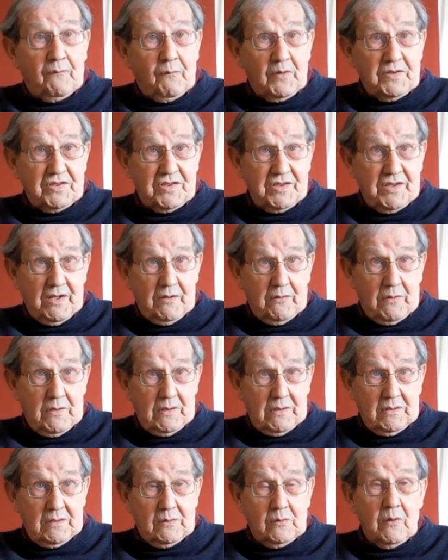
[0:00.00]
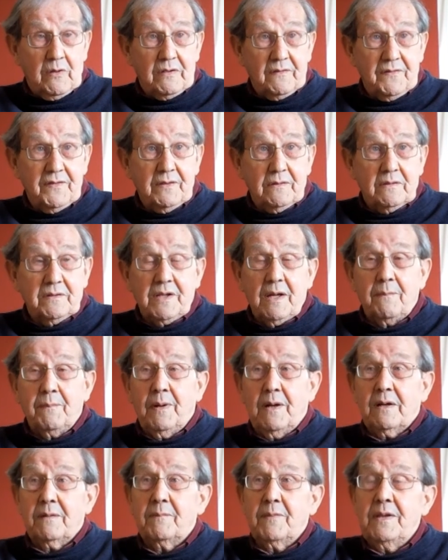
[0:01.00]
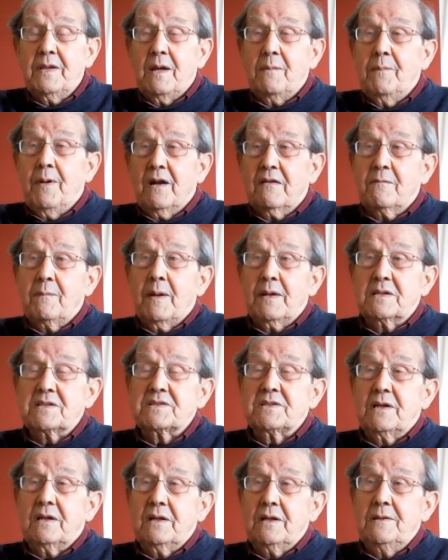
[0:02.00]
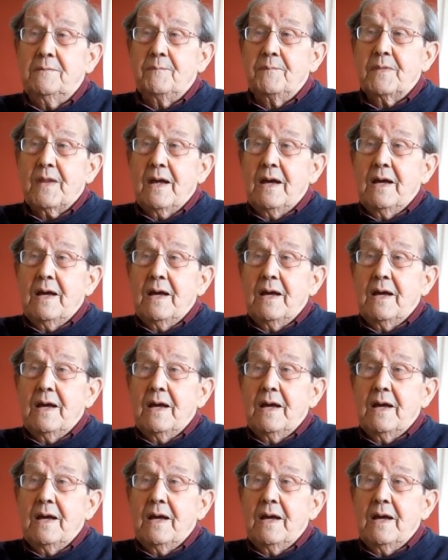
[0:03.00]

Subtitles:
of which there were quite a few in that part of Palestine.